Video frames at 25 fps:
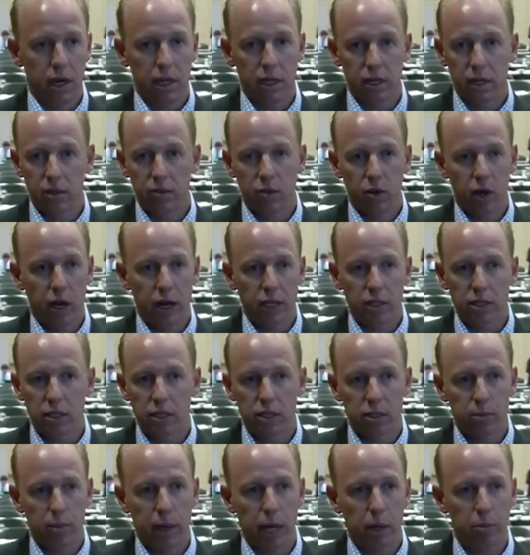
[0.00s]
I think for us,
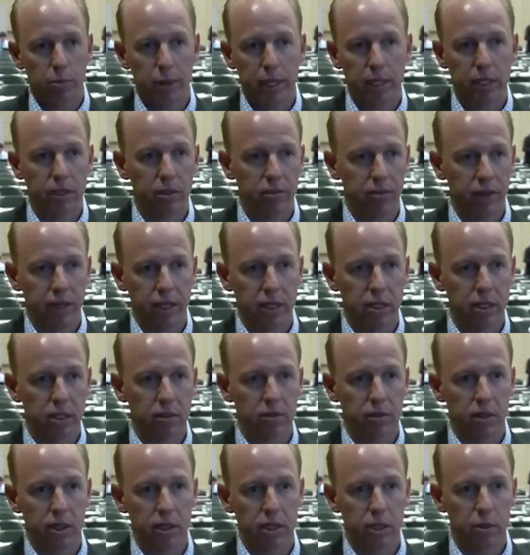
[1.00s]
it's about being
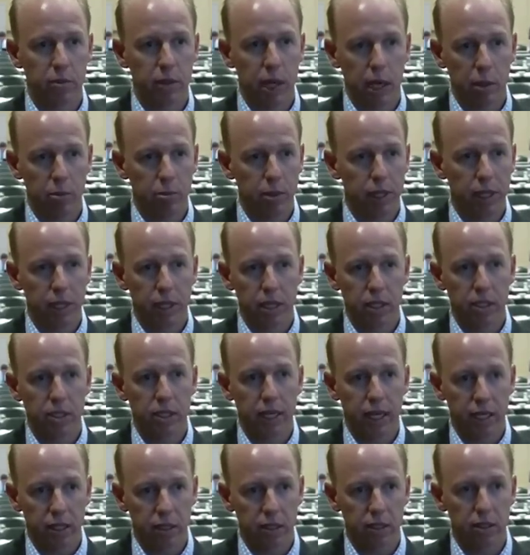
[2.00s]
defensive, and it's about being in
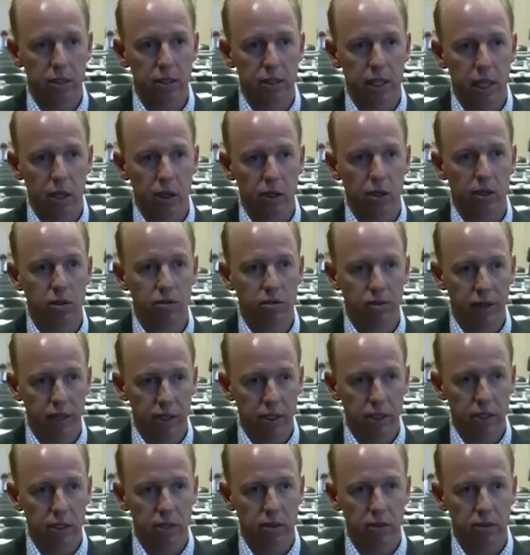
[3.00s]
sectors that are
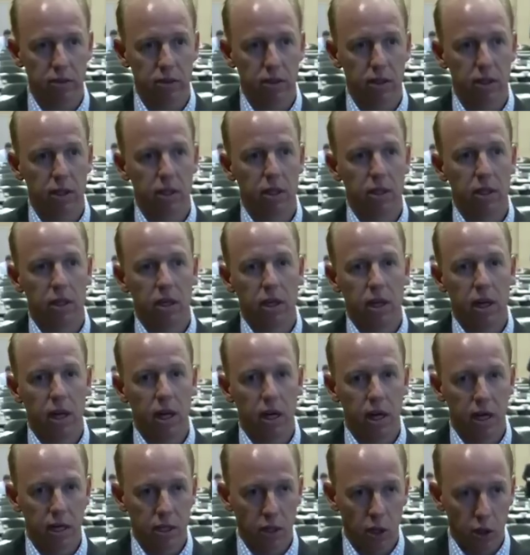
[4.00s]
defensive,
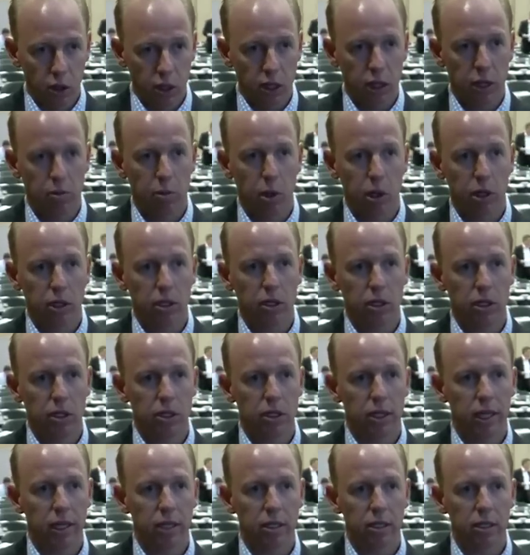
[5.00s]
uh, non-commodity
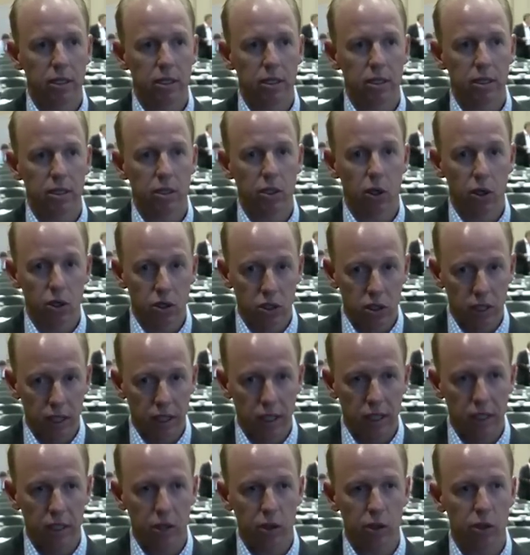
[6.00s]
sectors,
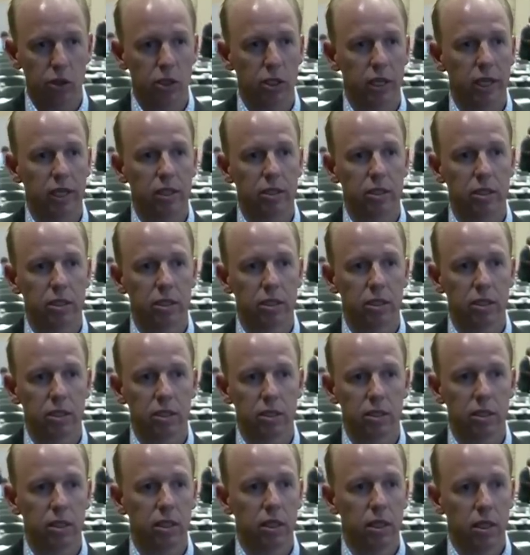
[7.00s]
non-cyclical
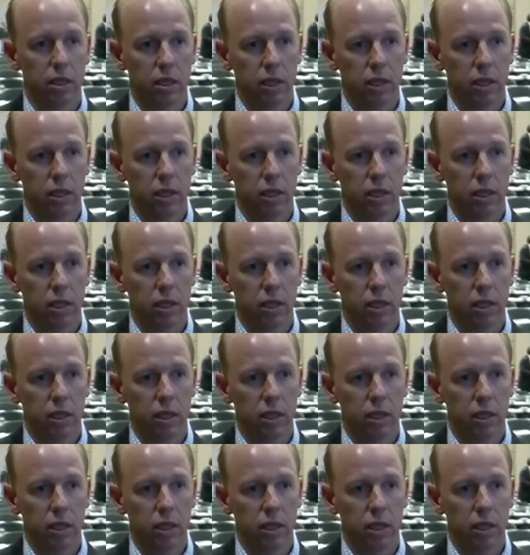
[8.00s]
sectors,